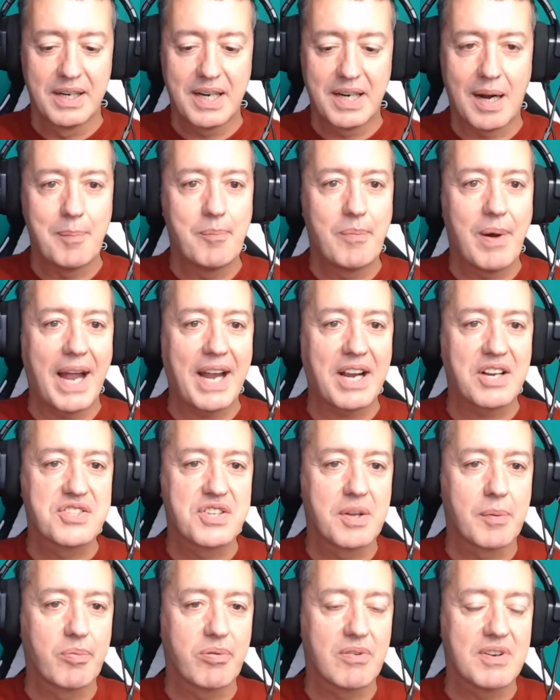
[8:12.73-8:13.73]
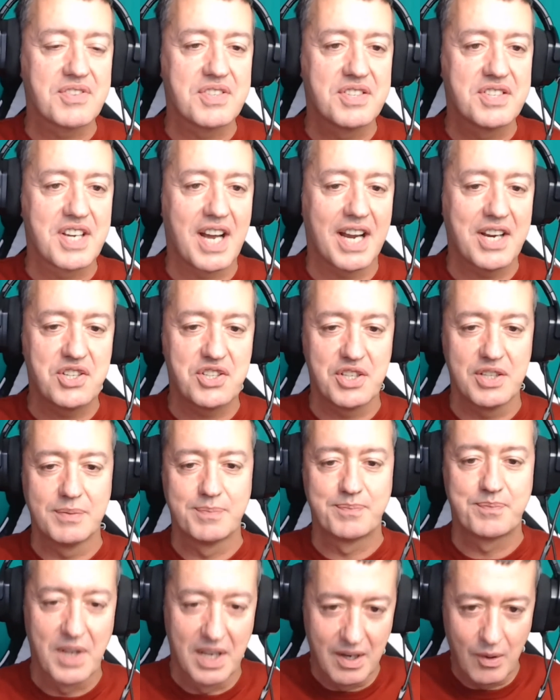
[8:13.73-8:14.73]
come back to the presentation.
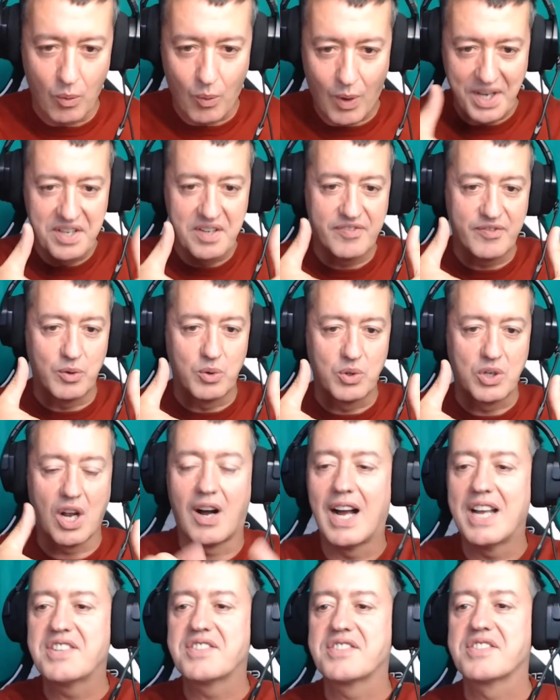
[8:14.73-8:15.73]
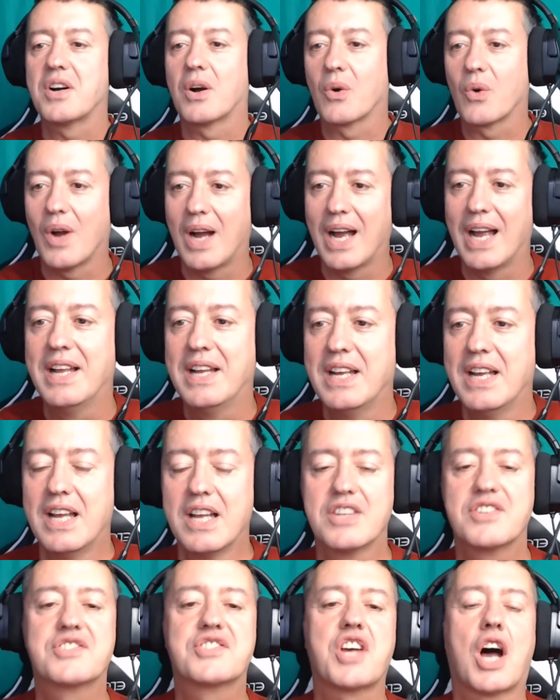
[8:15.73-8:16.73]
Wonderful, guys. All right,
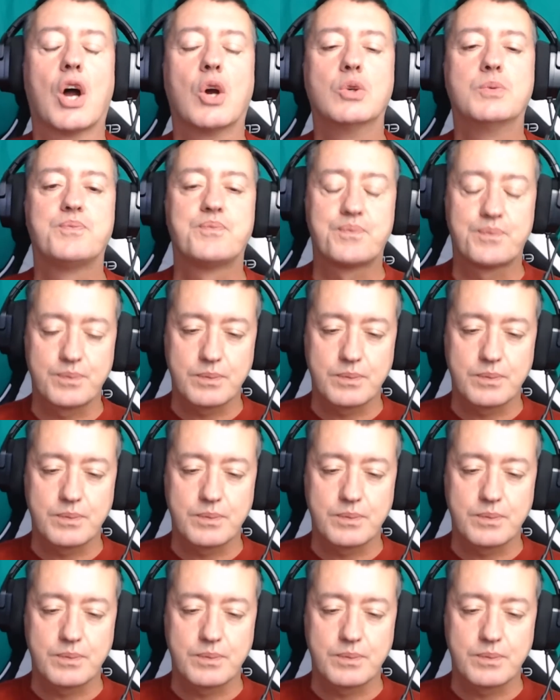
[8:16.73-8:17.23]
so